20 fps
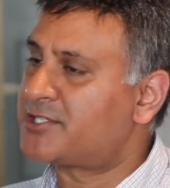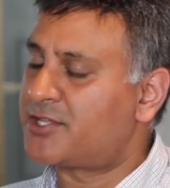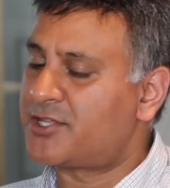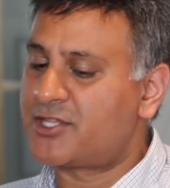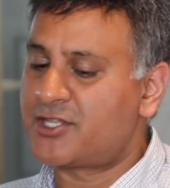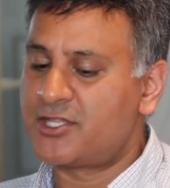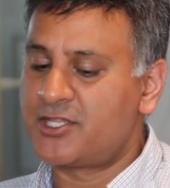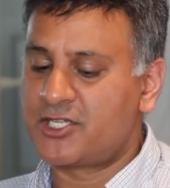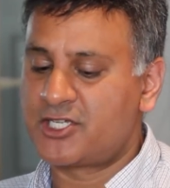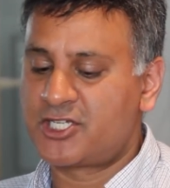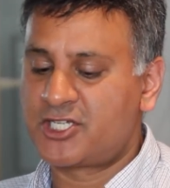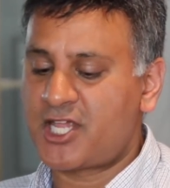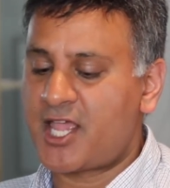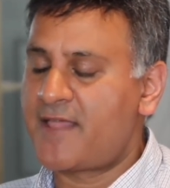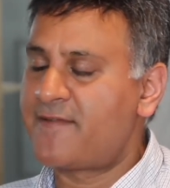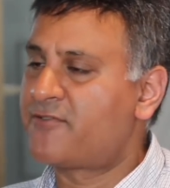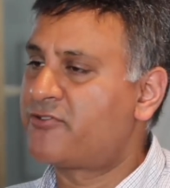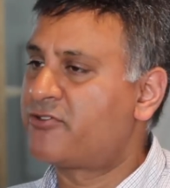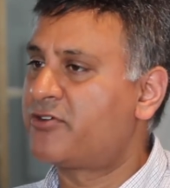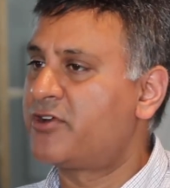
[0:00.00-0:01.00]
So the
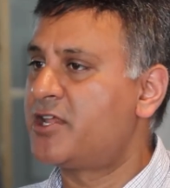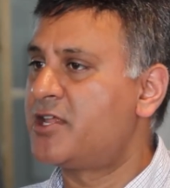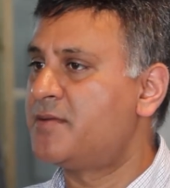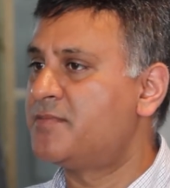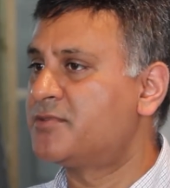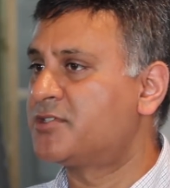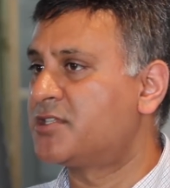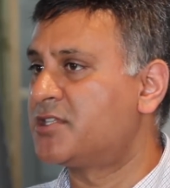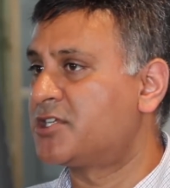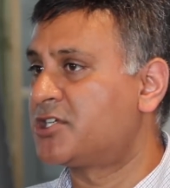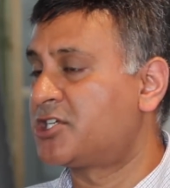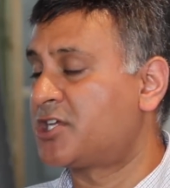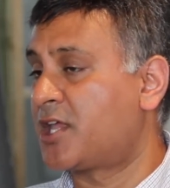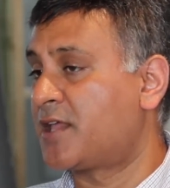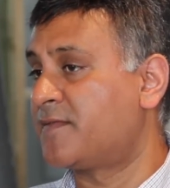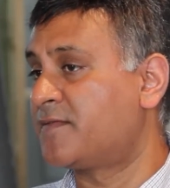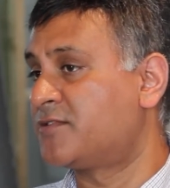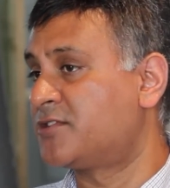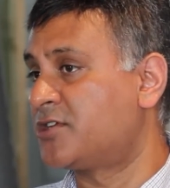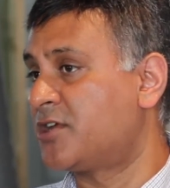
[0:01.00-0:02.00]
shave creams and the
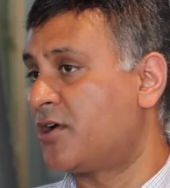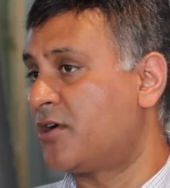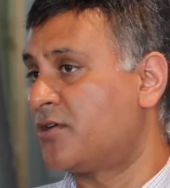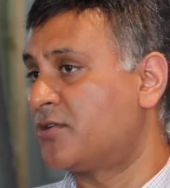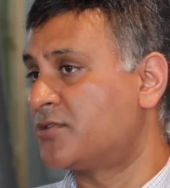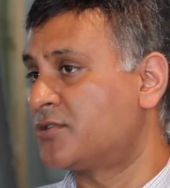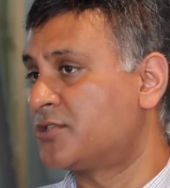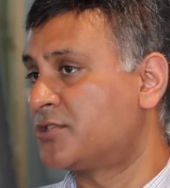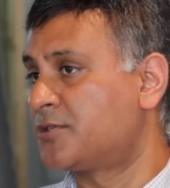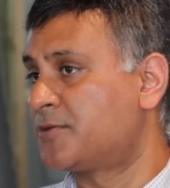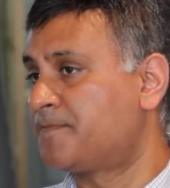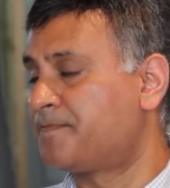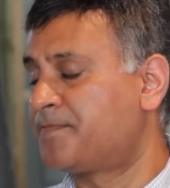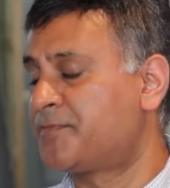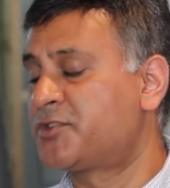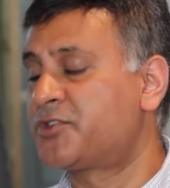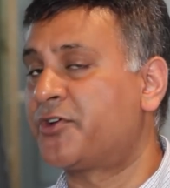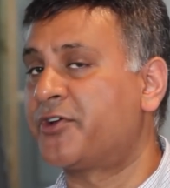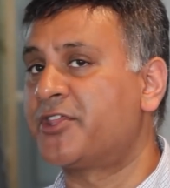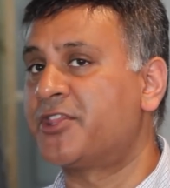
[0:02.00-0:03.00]
shave gels,
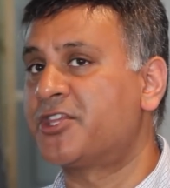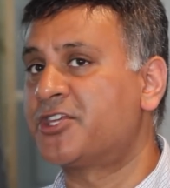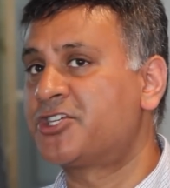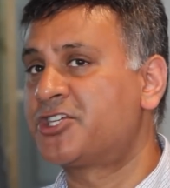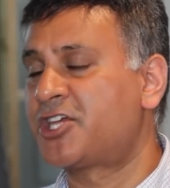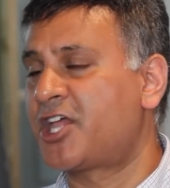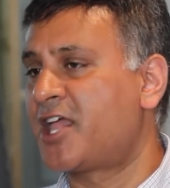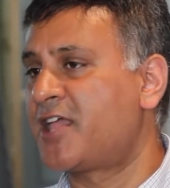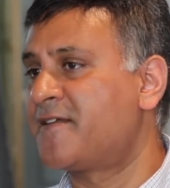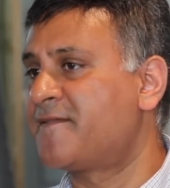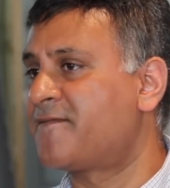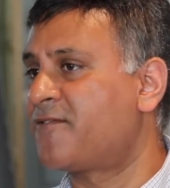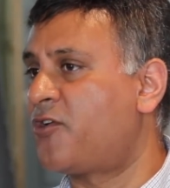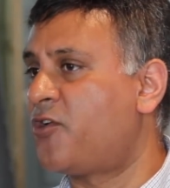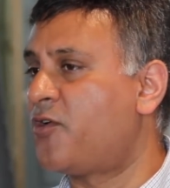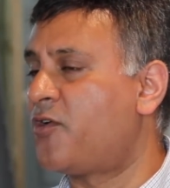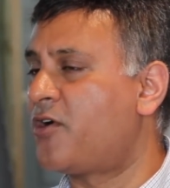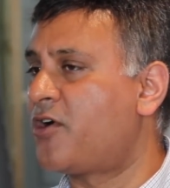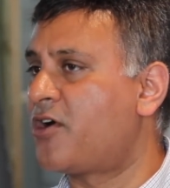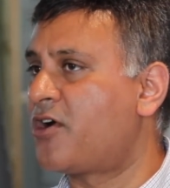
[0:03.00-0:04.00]
the shave
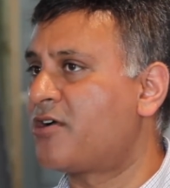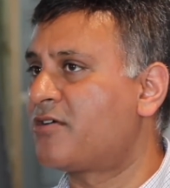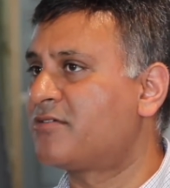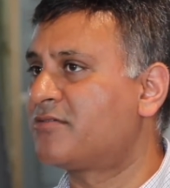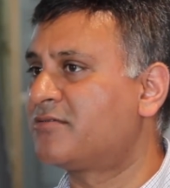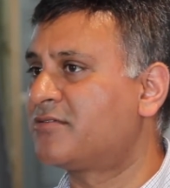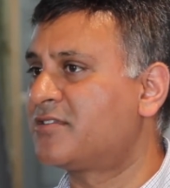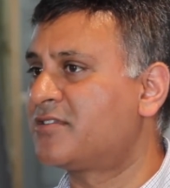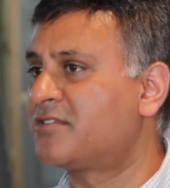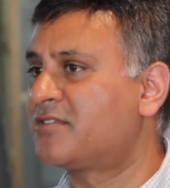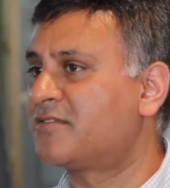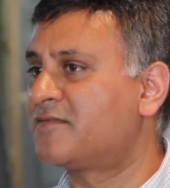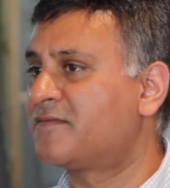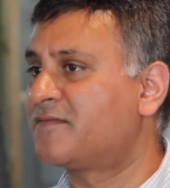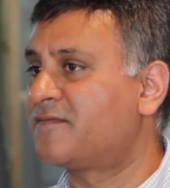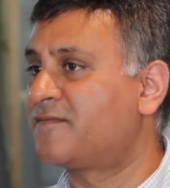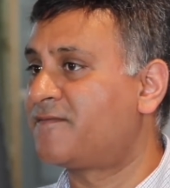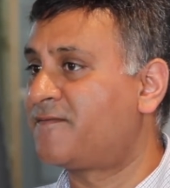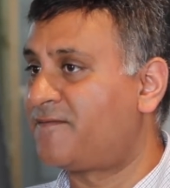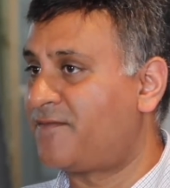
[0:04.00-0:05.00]

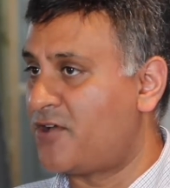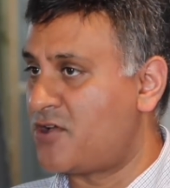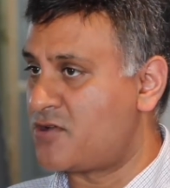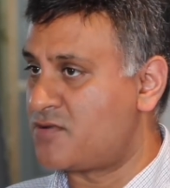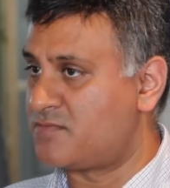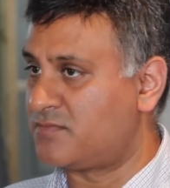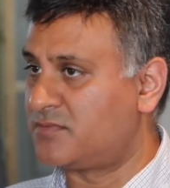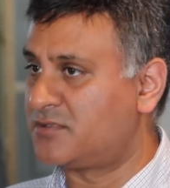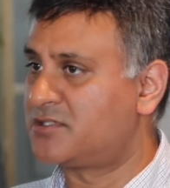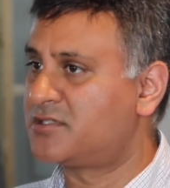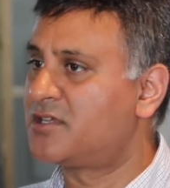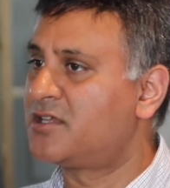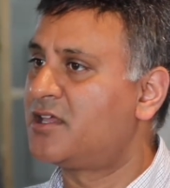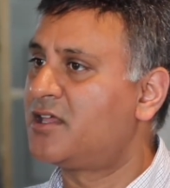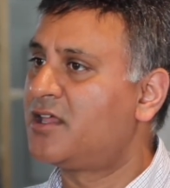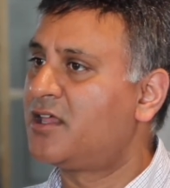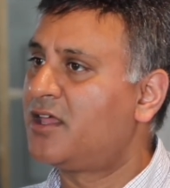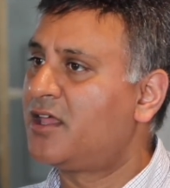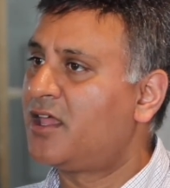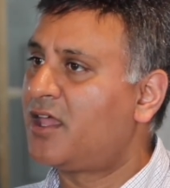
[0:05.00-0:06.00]
foams
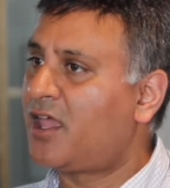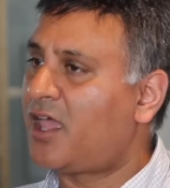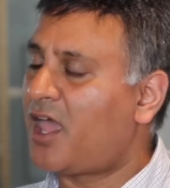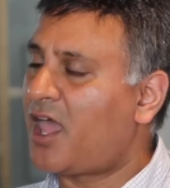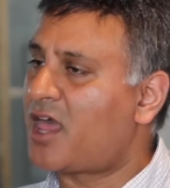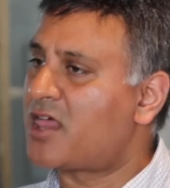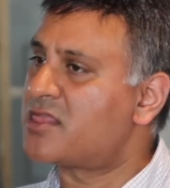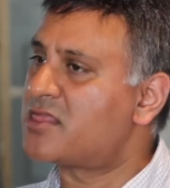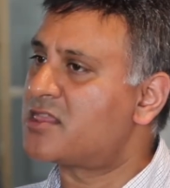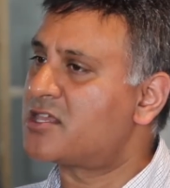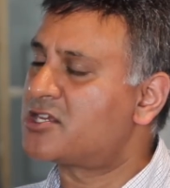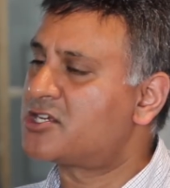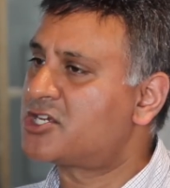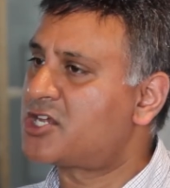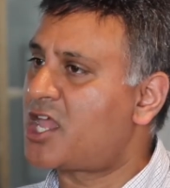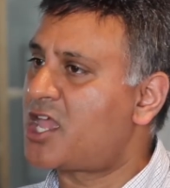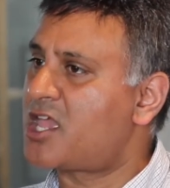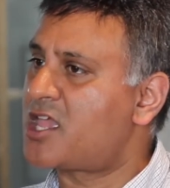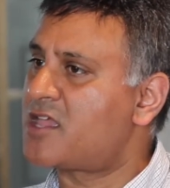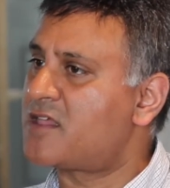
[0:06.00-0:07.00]
and the
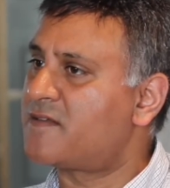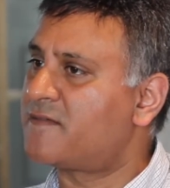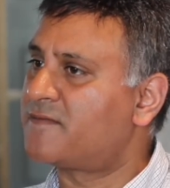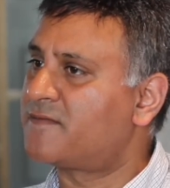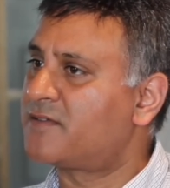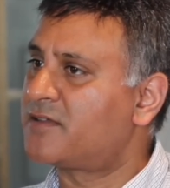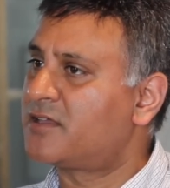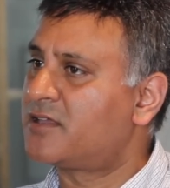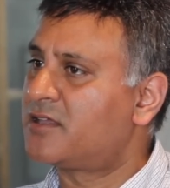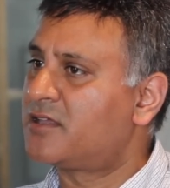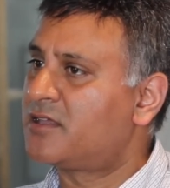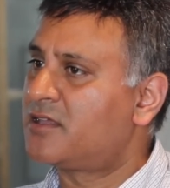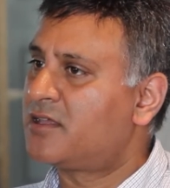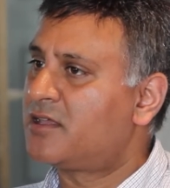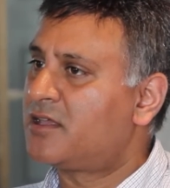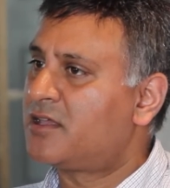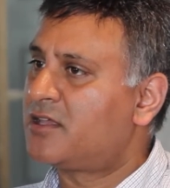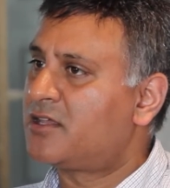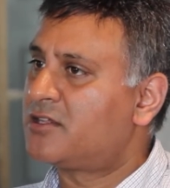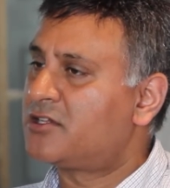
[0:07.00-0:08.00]
shave
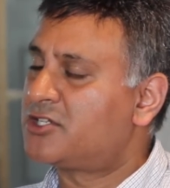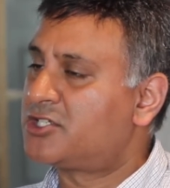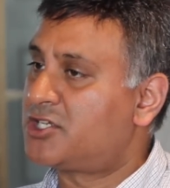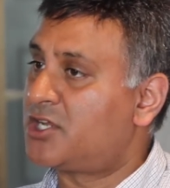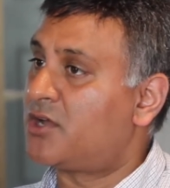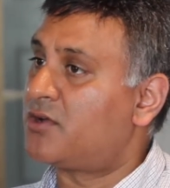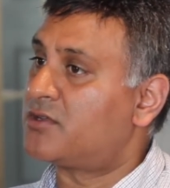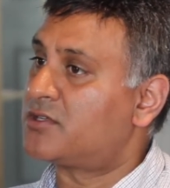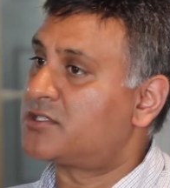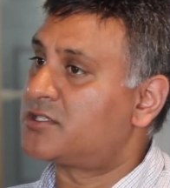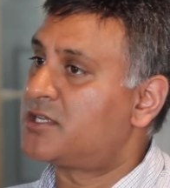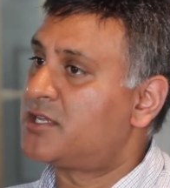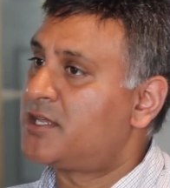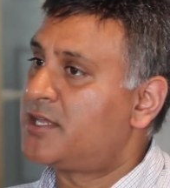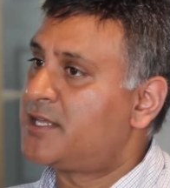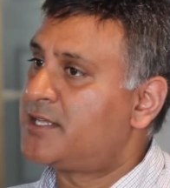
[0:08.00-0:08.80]
gels,